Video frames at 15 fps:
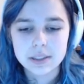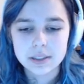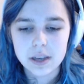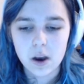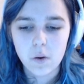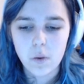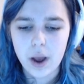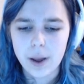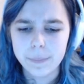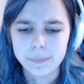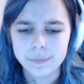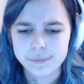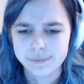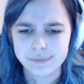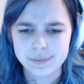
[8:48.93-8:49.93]
So um,
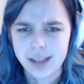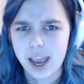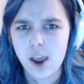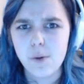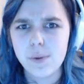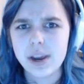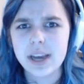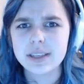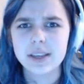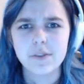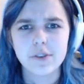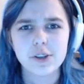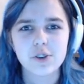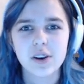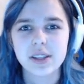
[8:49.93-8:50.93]
I hope you guys have
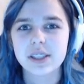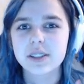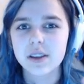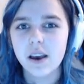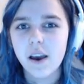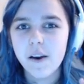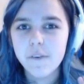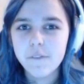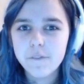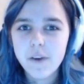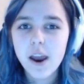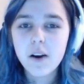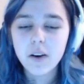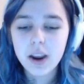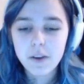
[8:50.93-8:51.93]
enjoyed this
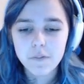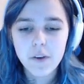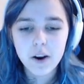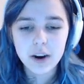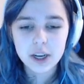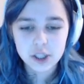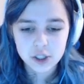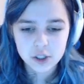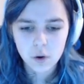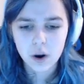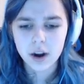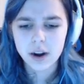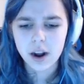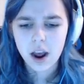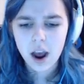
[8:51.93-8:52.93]
very, very
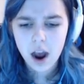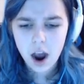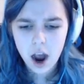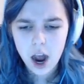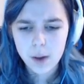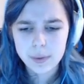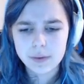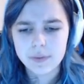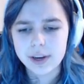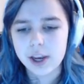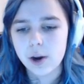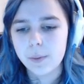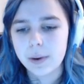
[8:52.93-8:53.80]
short obby video.